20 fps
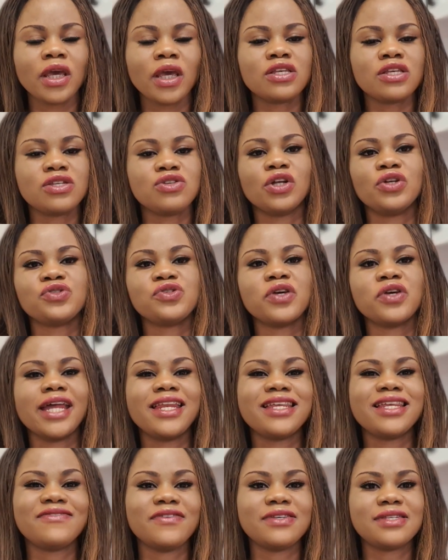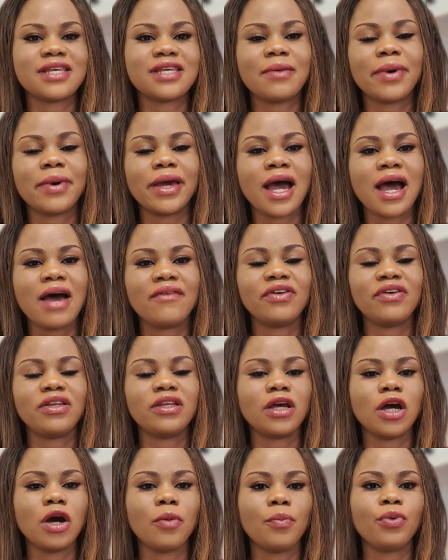So you can also get this visa by
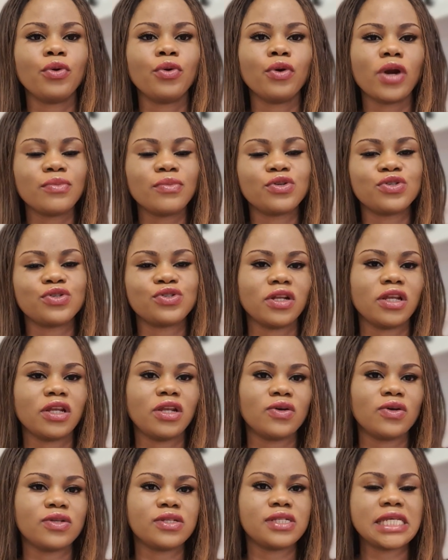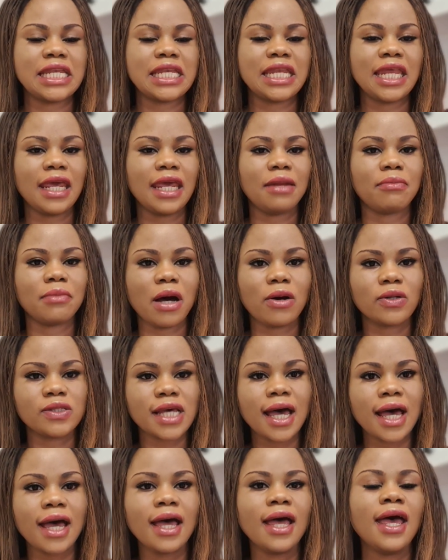having a program to study nursing in
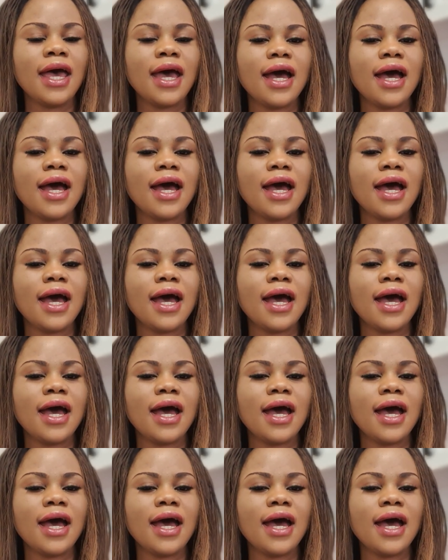Malta,